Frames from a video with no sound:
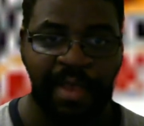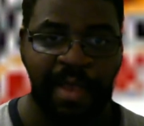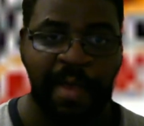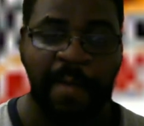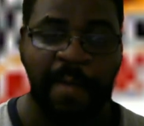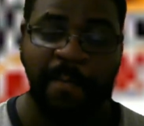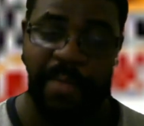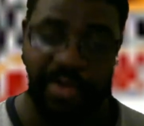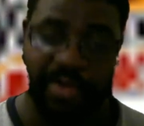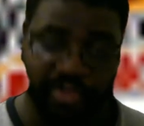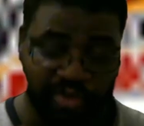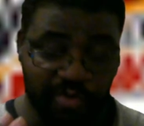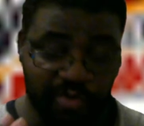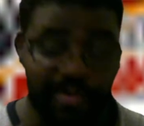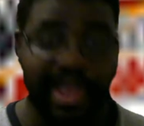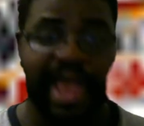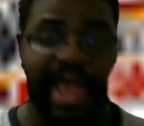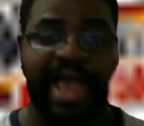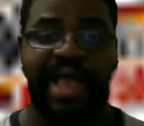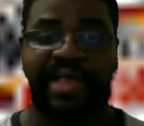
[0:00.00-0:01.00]
But you
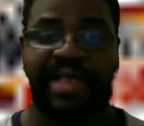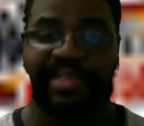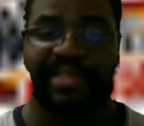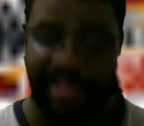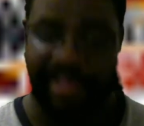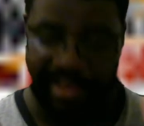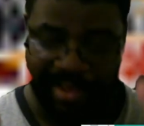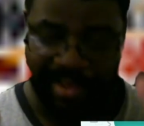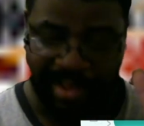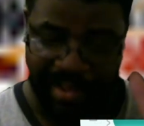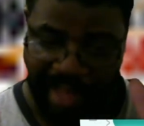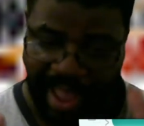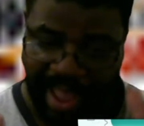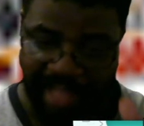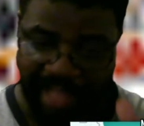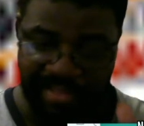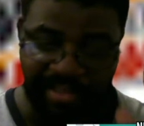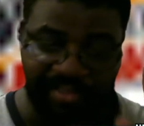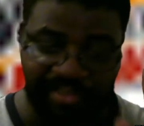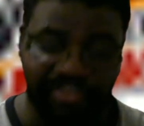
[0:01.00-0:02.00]
guys
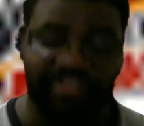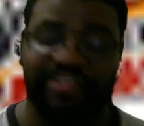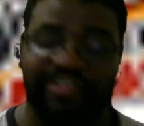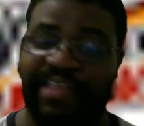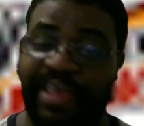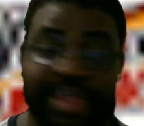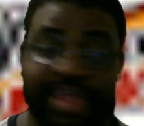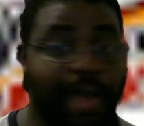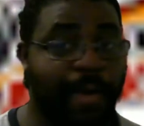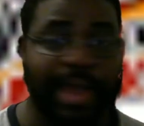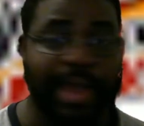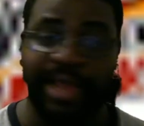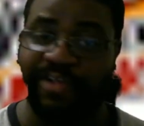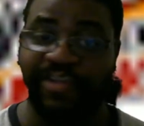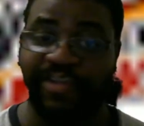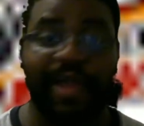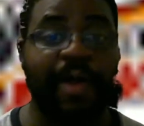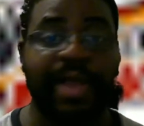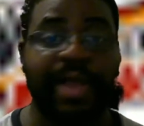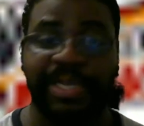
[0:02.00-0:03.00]
had to, y'all got
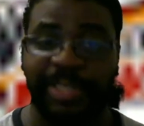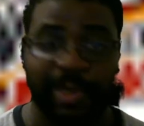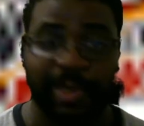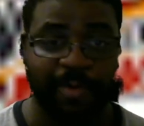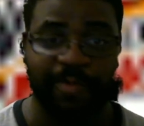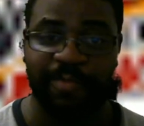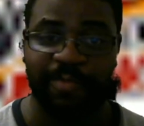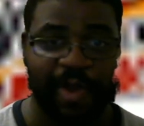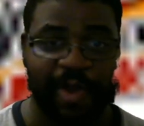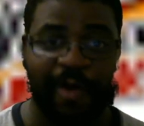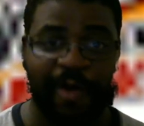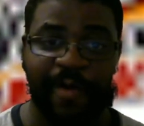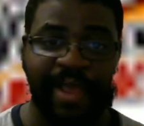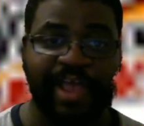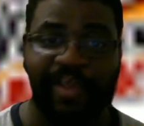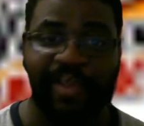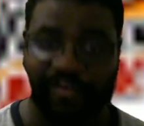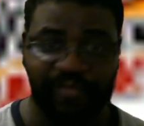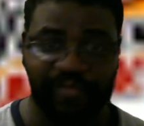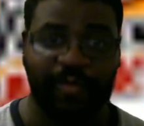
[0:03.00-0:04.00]
y'all
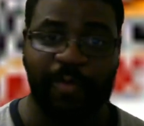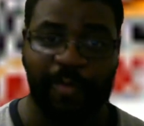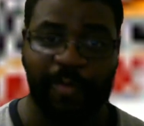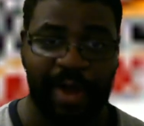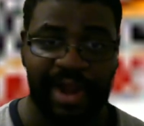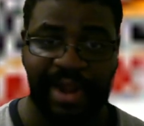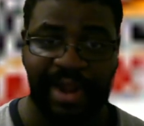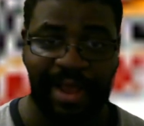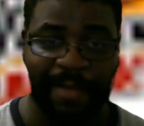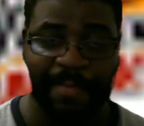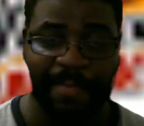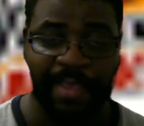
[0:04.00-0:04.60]
hands full right now.